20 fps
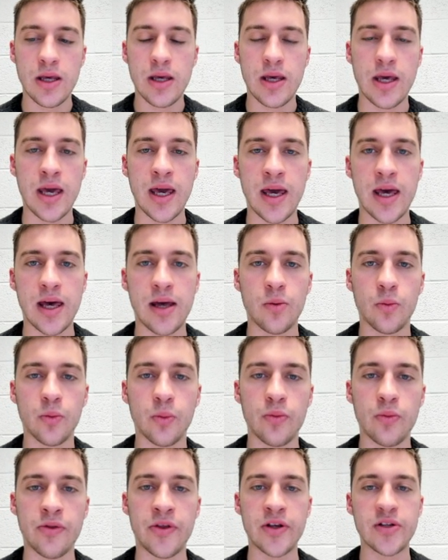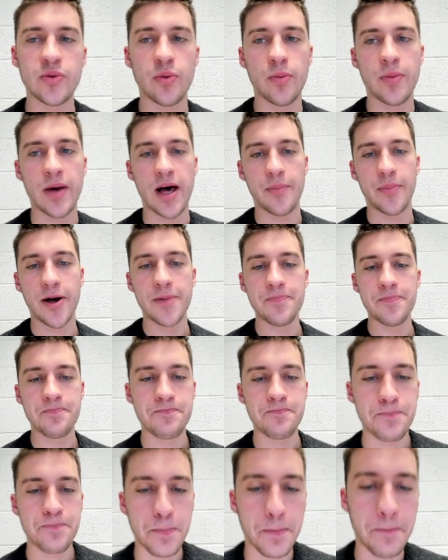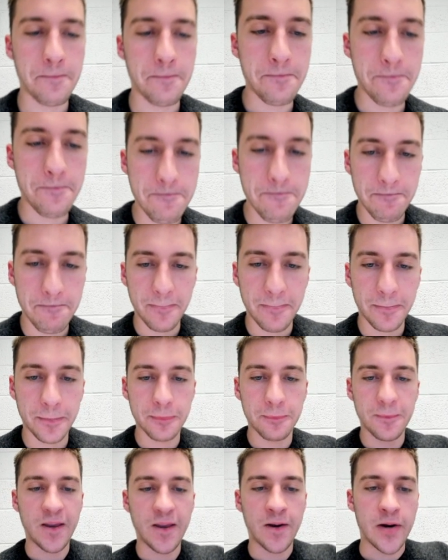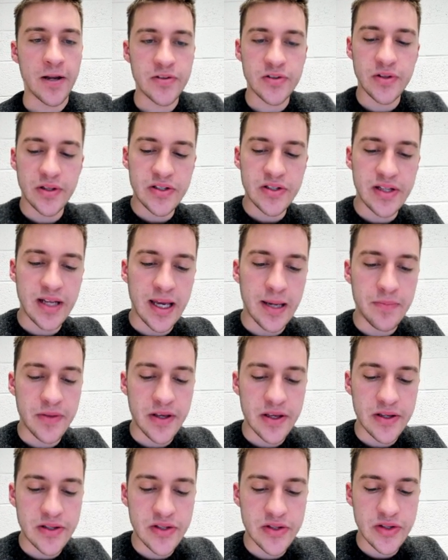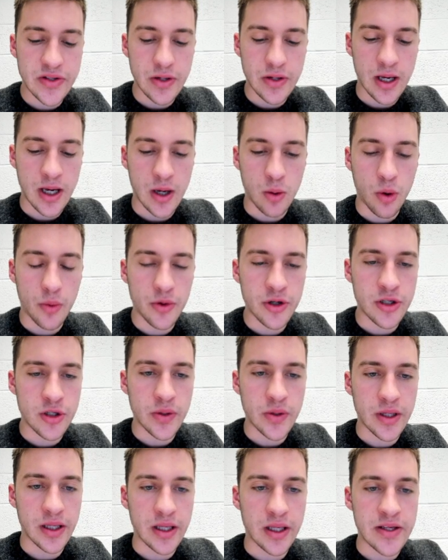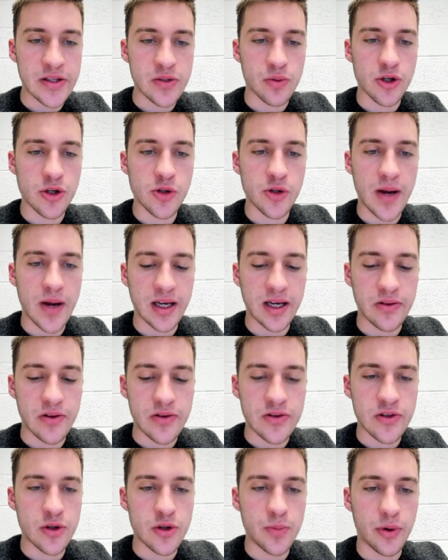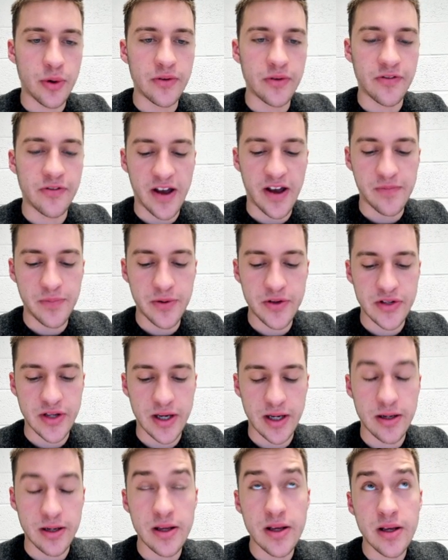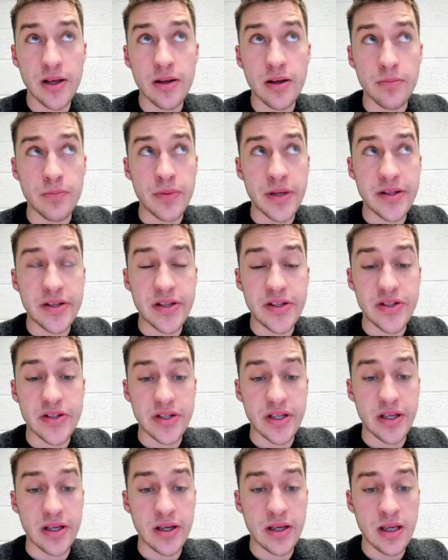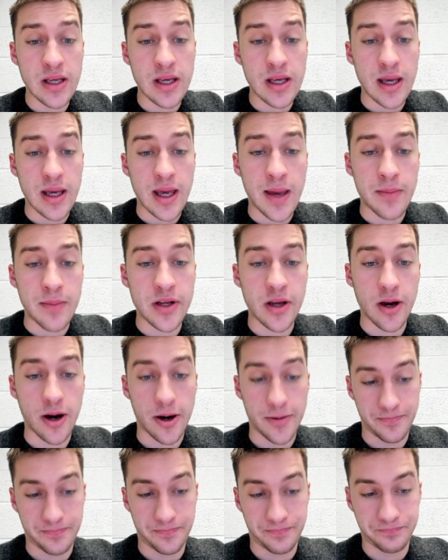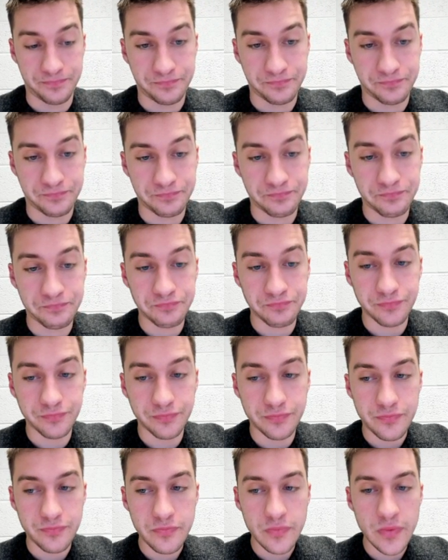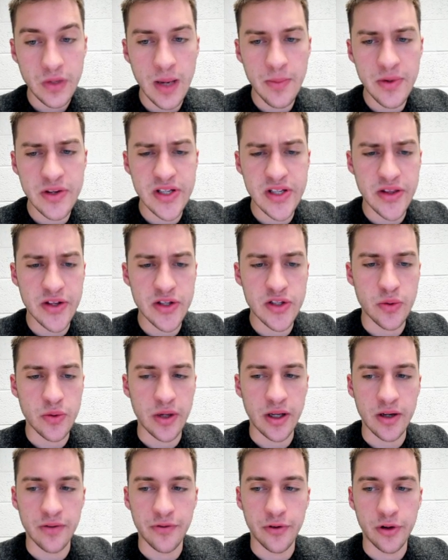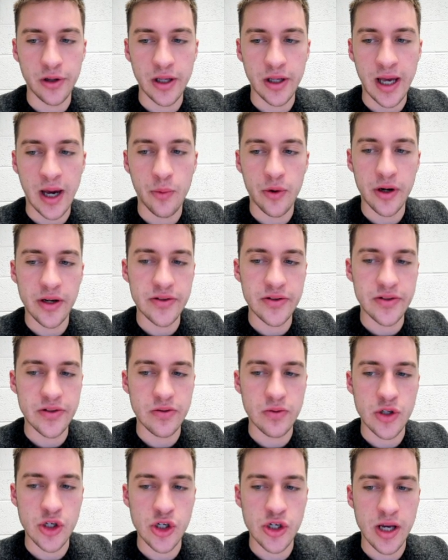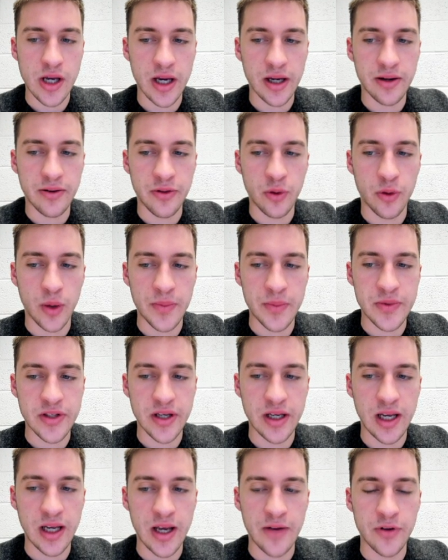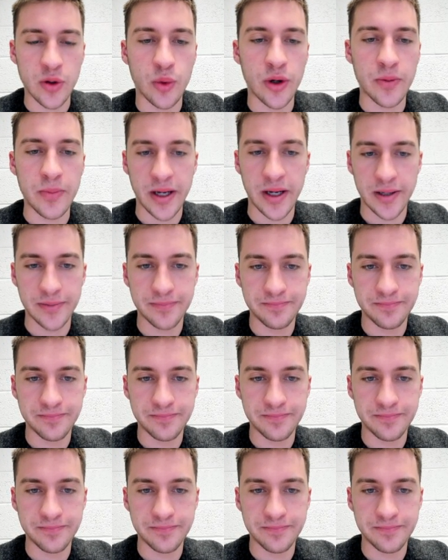And this will pop up. All right, so let's name this. What we're doing is we're tracking the 2.5% BTC MDR. I'm gonna set this to an interval. I want it to check the website every 1 minute.